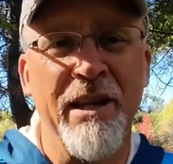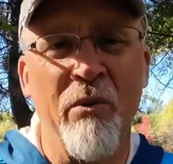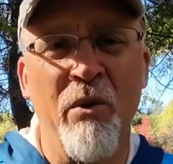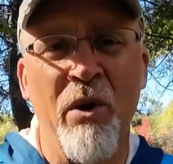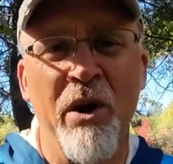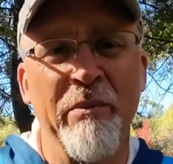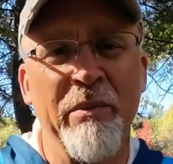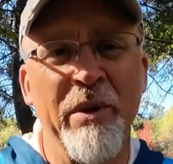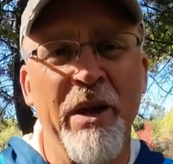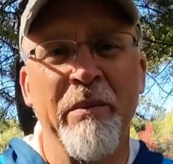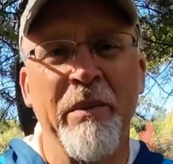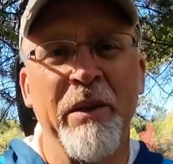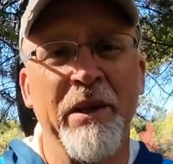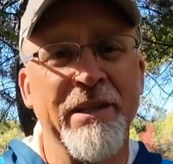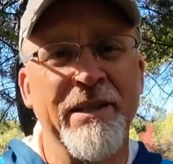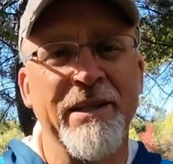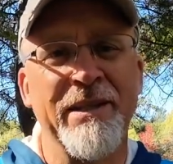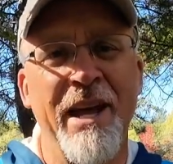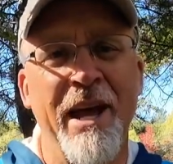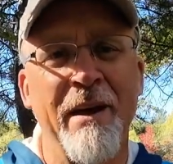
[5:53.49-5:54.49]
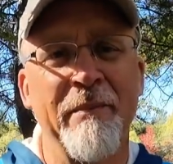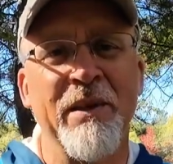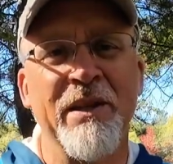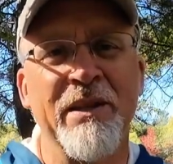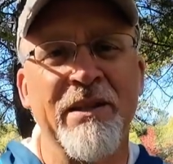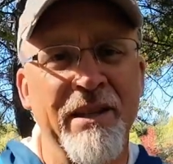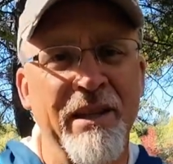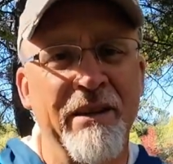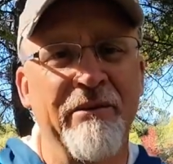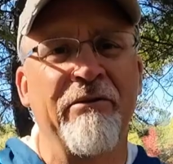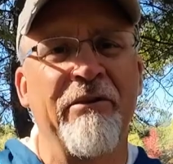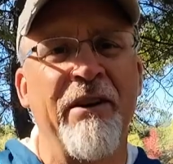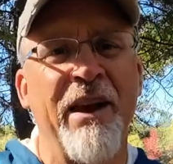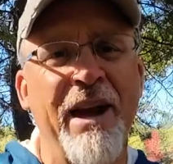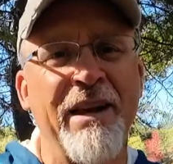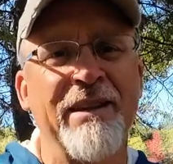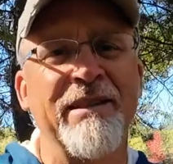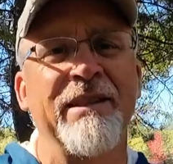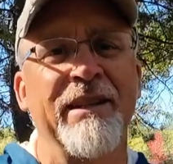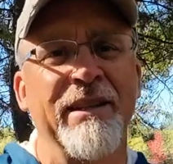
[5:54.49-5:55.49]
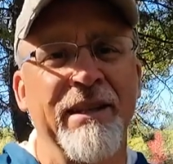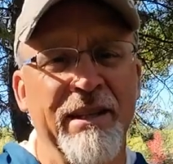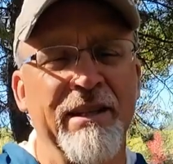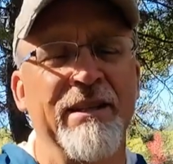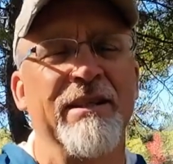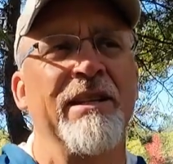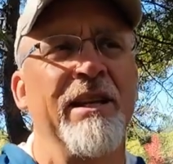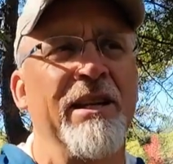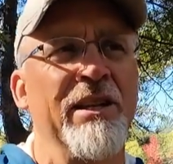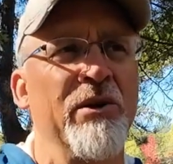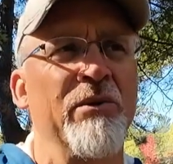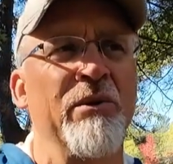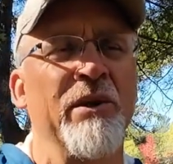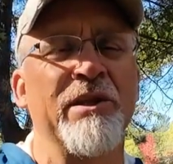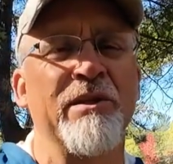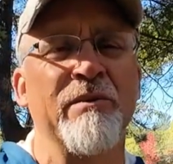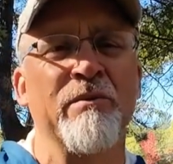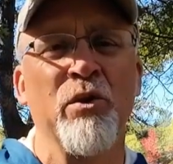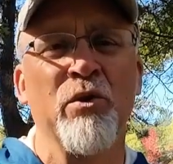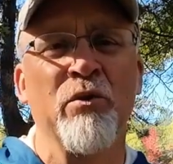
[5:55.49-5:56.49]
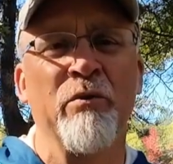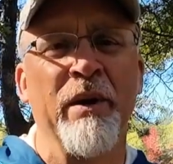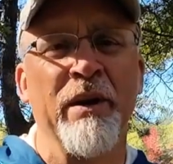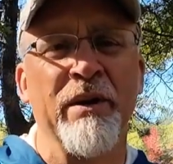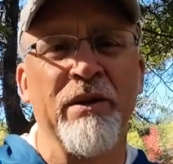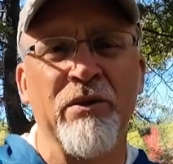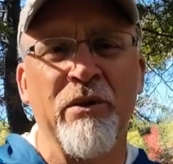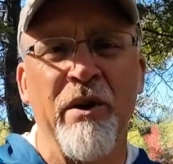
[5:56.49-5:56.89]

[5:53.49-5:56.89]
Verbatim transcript: I want to be able to snap this thing fast and continue its movement.